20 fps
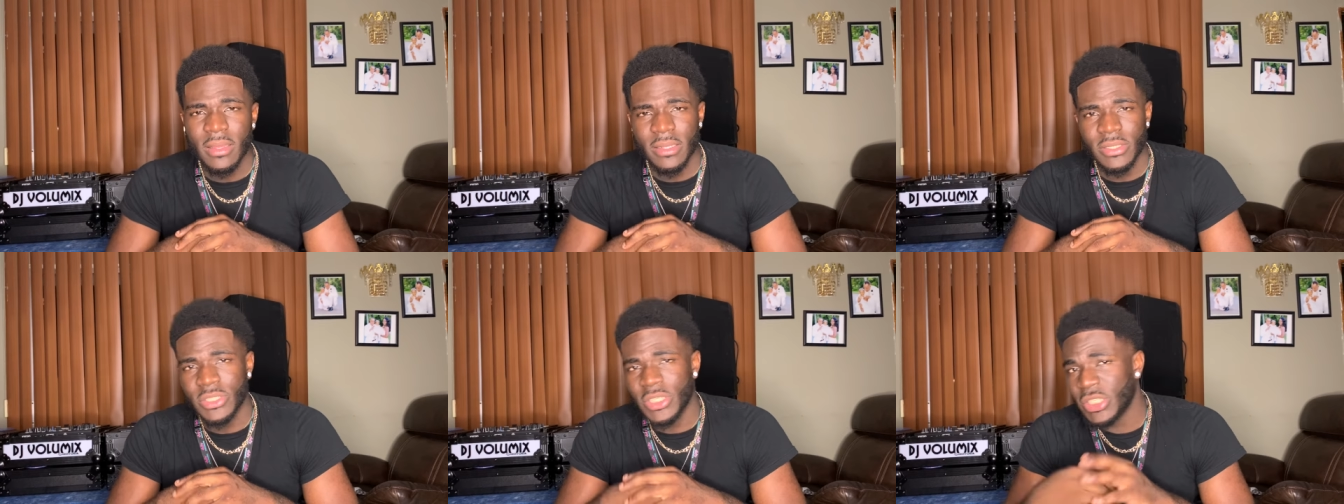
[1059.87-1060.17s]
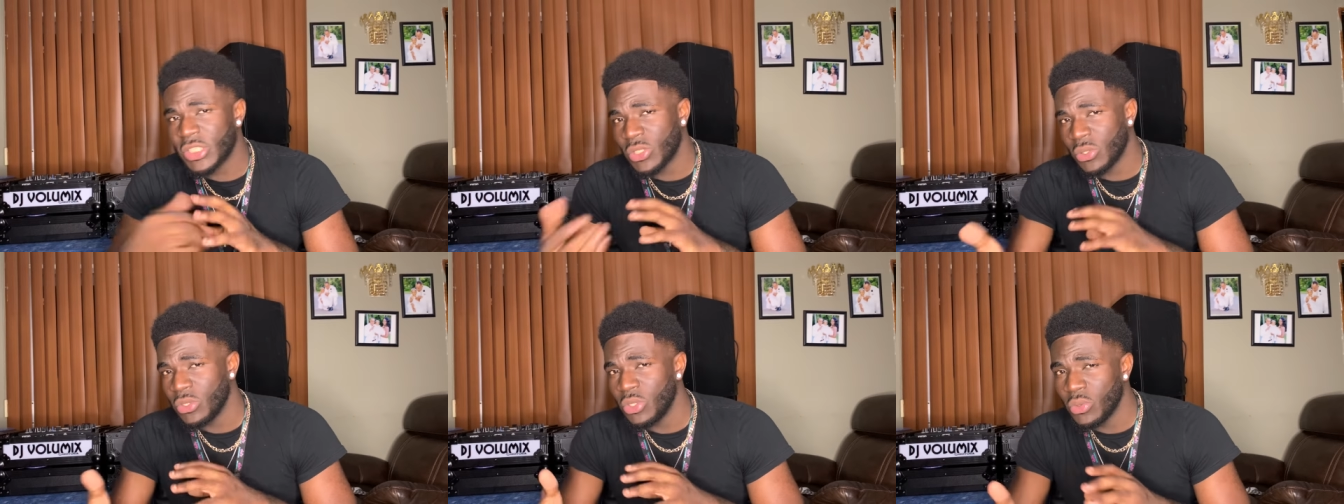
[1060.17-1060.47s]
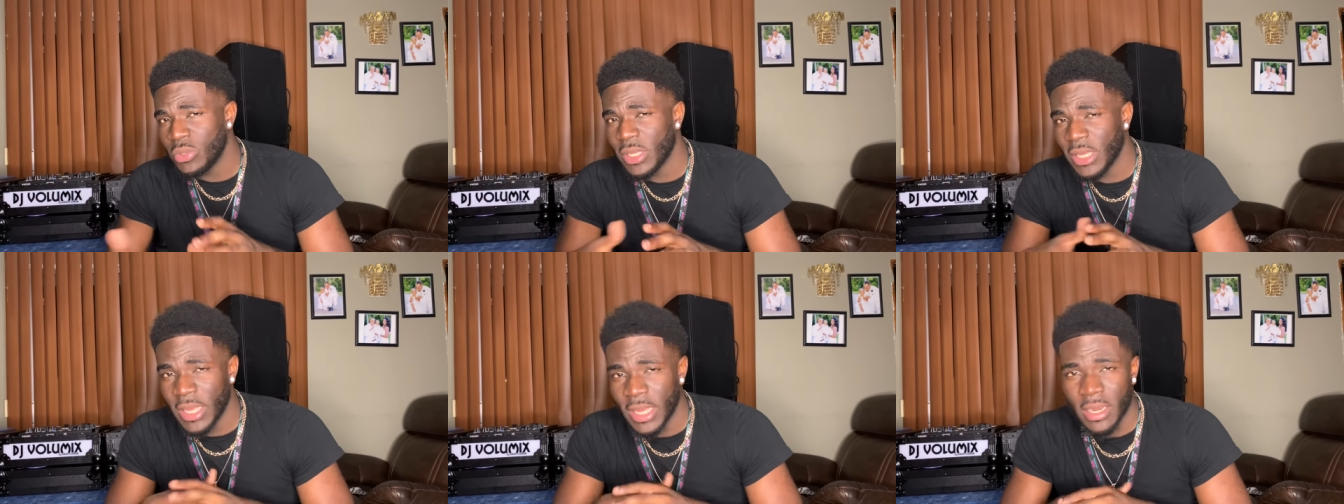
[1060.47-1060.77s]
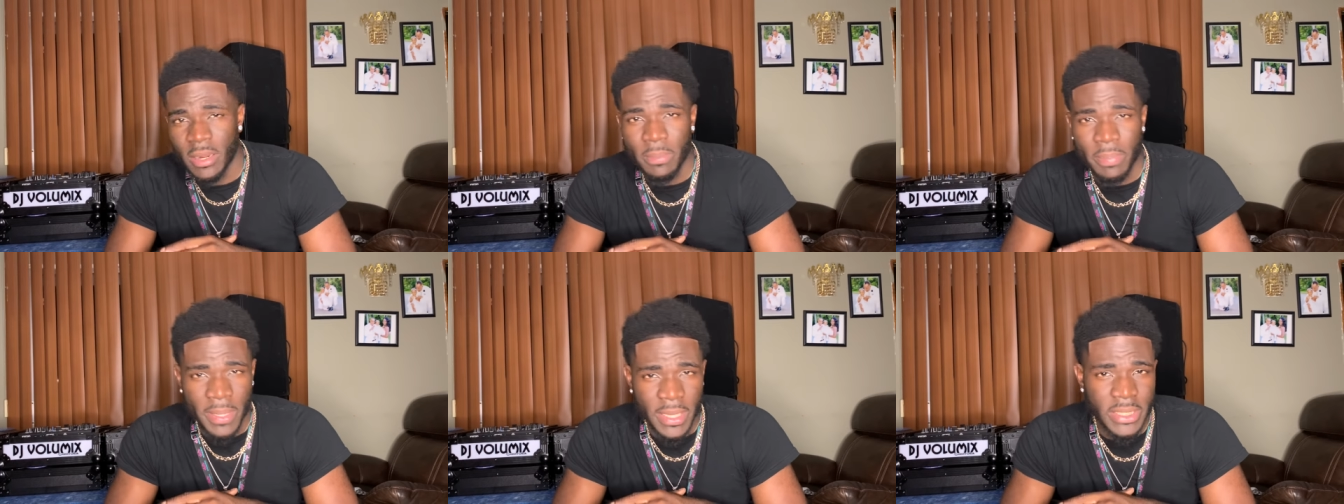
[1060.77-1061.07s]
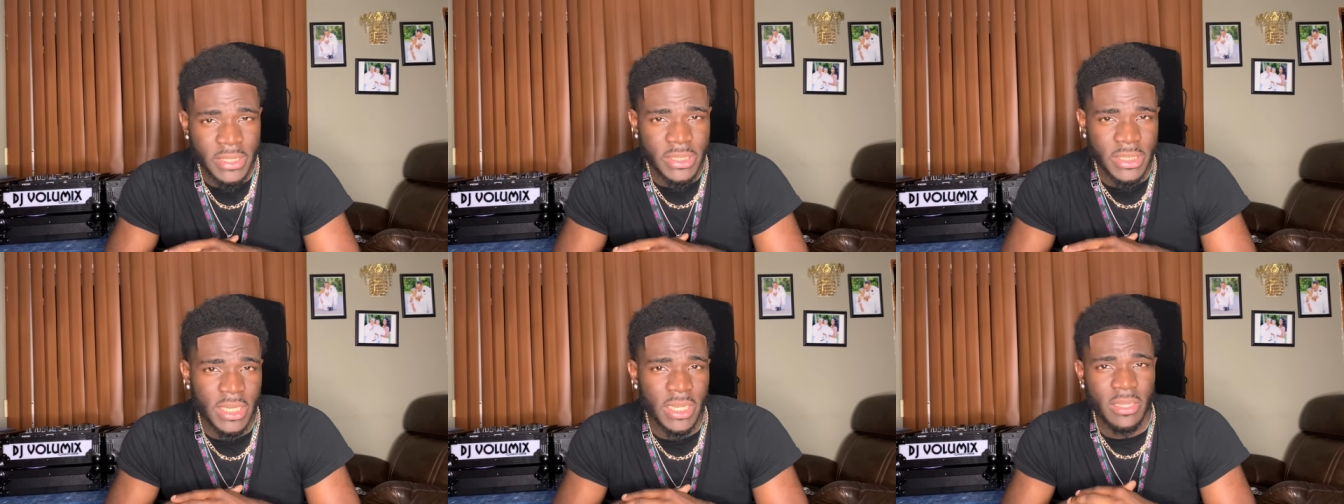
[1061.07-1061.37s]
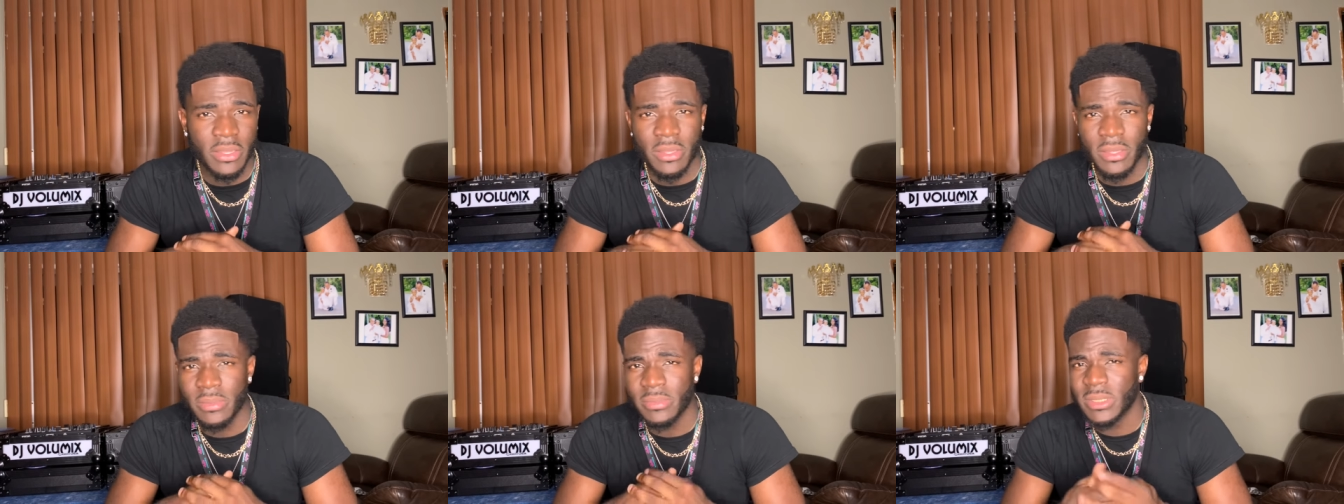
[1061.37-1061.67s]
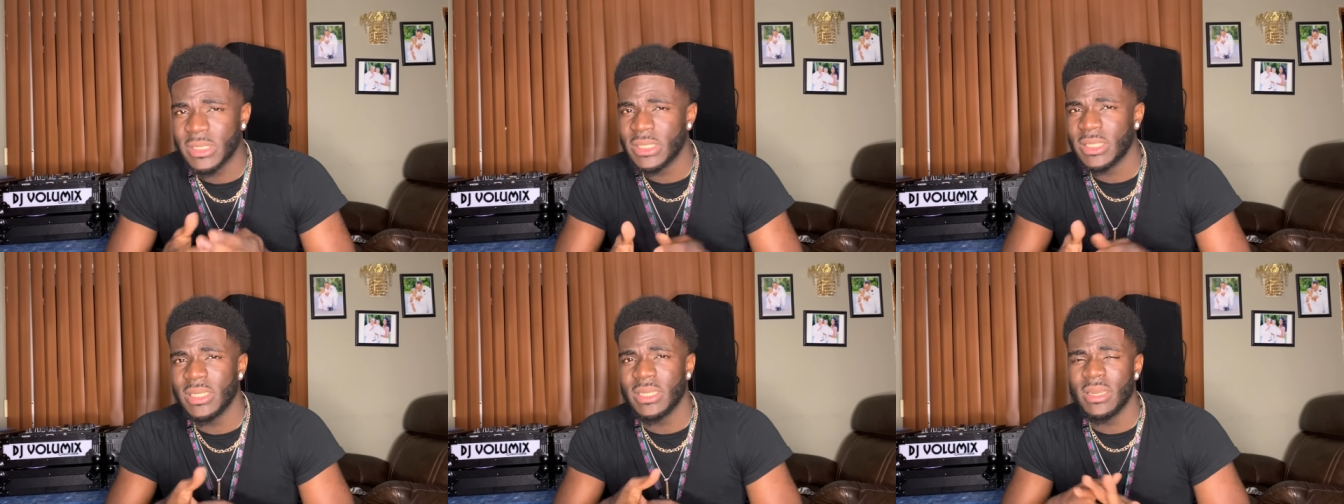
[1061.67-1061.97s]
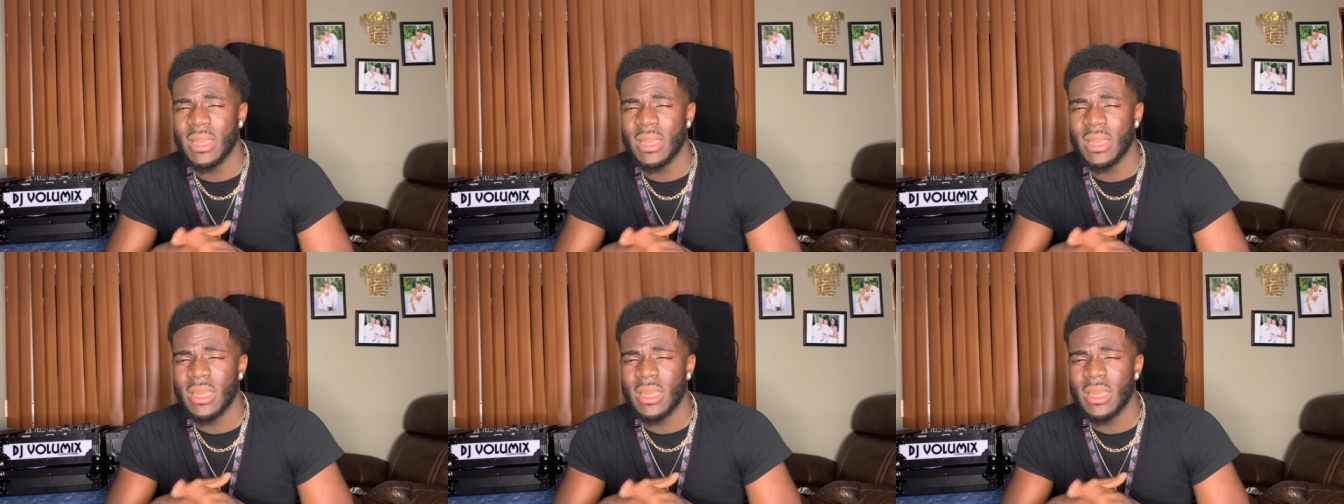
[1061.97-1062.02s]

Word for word: just so you could get a paycheck, you know what I'm saying?